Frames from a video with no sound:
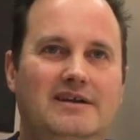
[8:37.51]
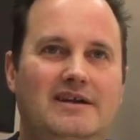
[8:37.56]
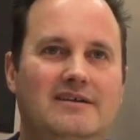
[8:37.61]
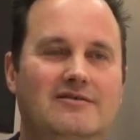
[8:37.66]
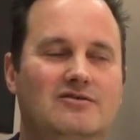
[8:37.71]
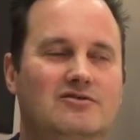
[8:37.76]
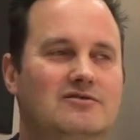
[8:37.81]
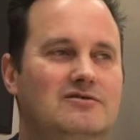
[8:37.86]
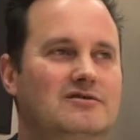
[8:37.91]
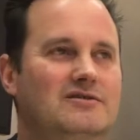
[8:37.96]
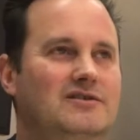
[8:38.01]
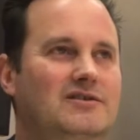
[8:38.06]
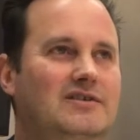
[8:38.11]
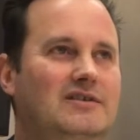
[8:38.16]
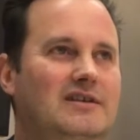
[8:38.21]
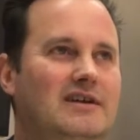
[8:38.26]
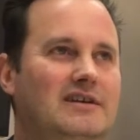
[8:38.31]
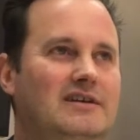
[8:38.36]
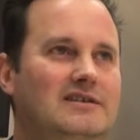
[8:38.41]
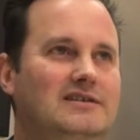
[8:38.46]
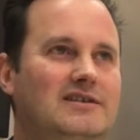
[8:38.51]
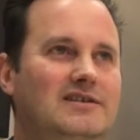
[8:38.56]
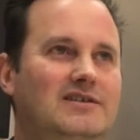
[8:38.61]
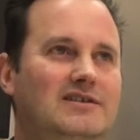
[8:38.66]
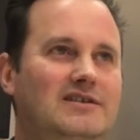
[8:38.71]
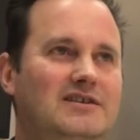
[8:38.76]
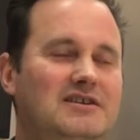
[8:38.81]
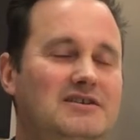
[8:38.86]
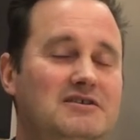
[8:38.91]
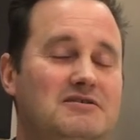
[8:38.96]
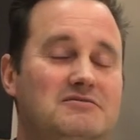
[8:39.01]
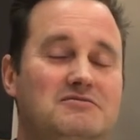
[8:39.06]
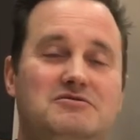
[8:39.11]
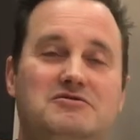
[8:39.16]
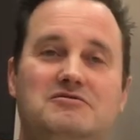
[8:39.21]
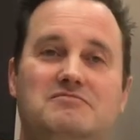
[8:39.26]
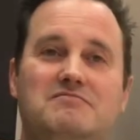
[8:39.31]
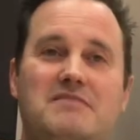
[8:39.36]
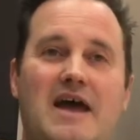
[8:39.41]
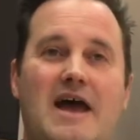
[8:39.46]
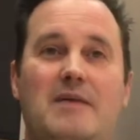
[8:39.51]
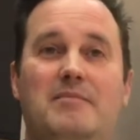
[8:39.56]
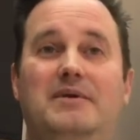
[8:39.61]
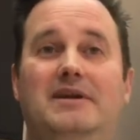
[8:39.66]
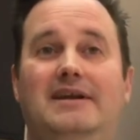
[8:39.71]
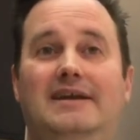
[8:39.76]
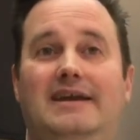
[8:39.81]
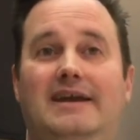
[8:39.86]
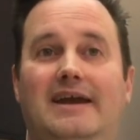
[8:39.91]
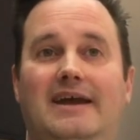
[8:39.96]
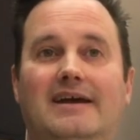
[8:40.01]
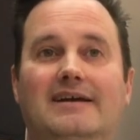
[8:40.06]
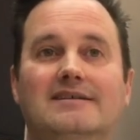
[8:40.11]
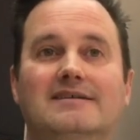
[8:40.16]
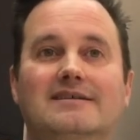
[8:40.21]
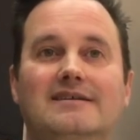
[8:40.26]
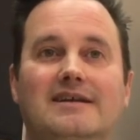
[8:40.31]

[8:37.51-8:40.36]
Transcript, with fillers: And of course, I'd like to see it happen again,